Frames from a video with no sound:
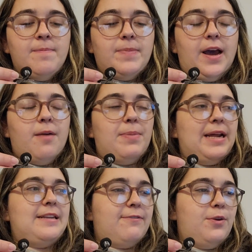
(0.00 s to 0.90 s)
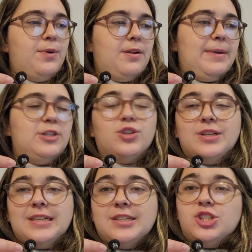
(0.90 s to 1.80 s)
But I definitely wanted to make sure
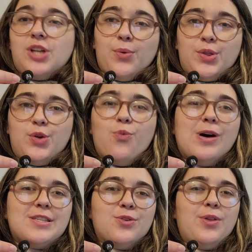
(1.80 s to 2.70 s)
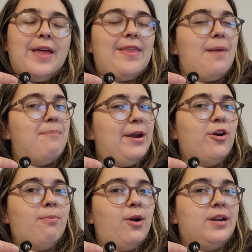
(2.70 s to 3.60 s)
to share with you what sold at that
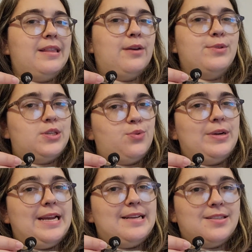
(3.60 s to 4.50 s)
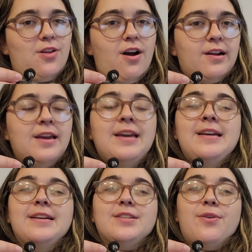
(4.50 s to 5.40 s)
bigger market that was 3 days long.
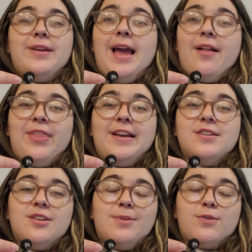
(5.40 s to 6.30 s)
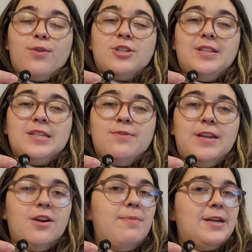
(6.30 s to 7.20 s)
So yeah, thank you so much for watching this
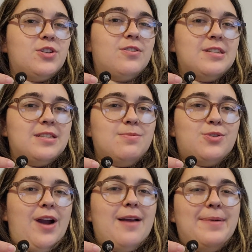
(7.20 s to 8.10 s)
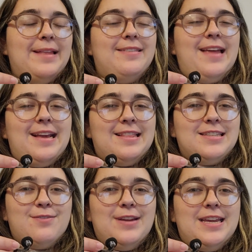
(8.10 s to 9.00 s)
video. Make sure and subscribe and like
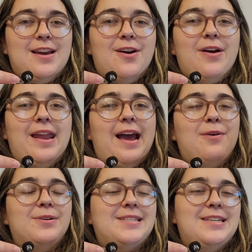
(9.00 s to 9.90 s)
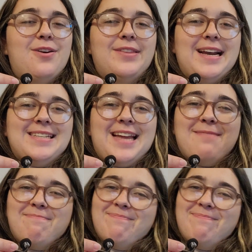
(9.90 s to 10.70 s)
this video, and I will see you all next time.